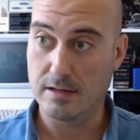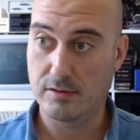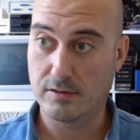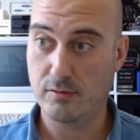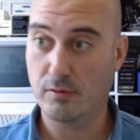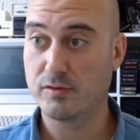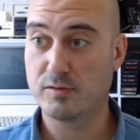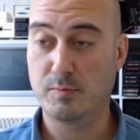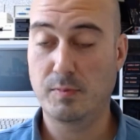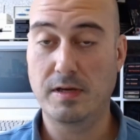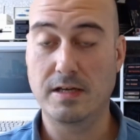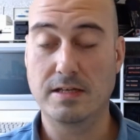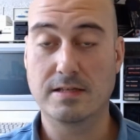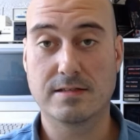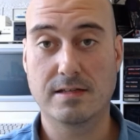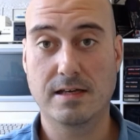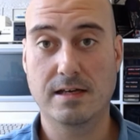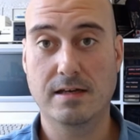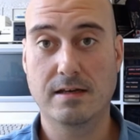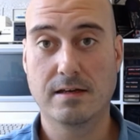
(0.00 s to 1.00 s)
DOS
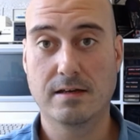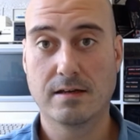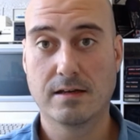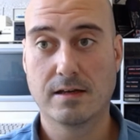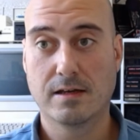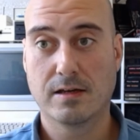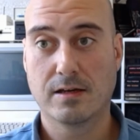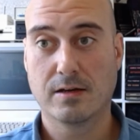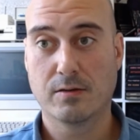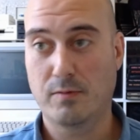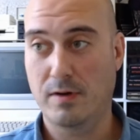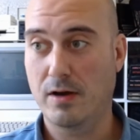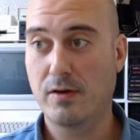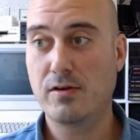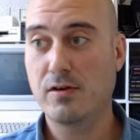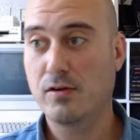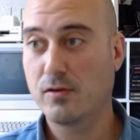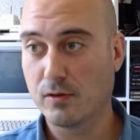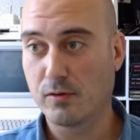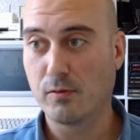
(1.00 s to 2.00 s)
PC, well,
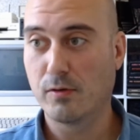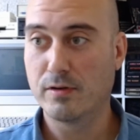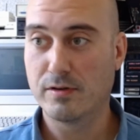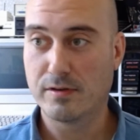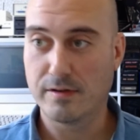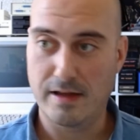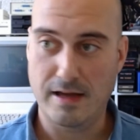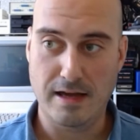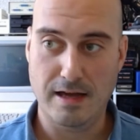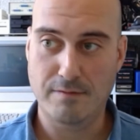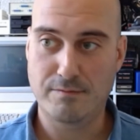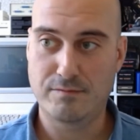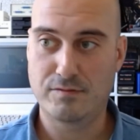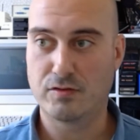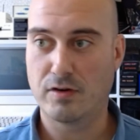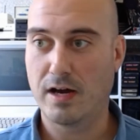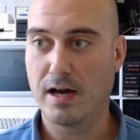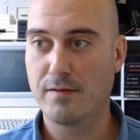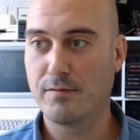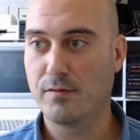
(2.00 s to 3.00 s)
you could go into the F
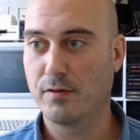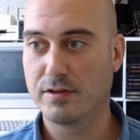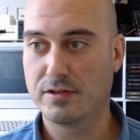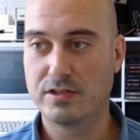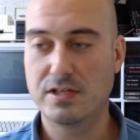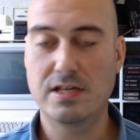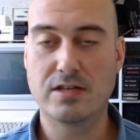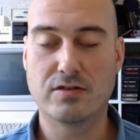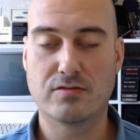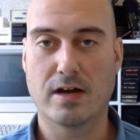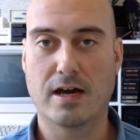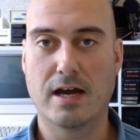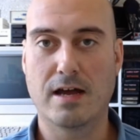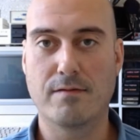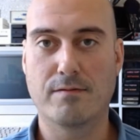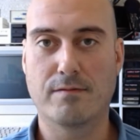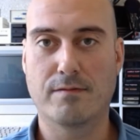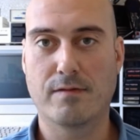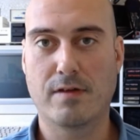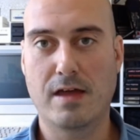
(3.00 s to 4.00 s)
drive or the G
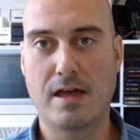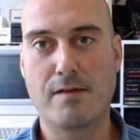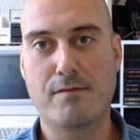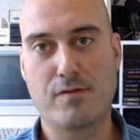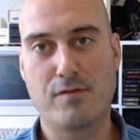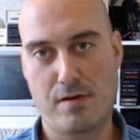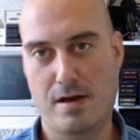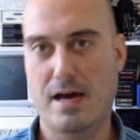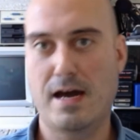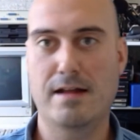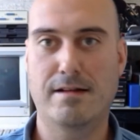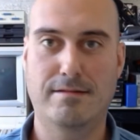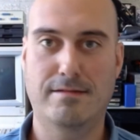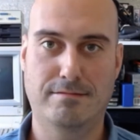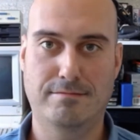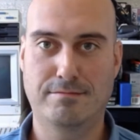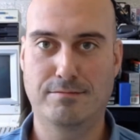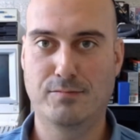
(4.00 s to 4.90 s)
drive if you had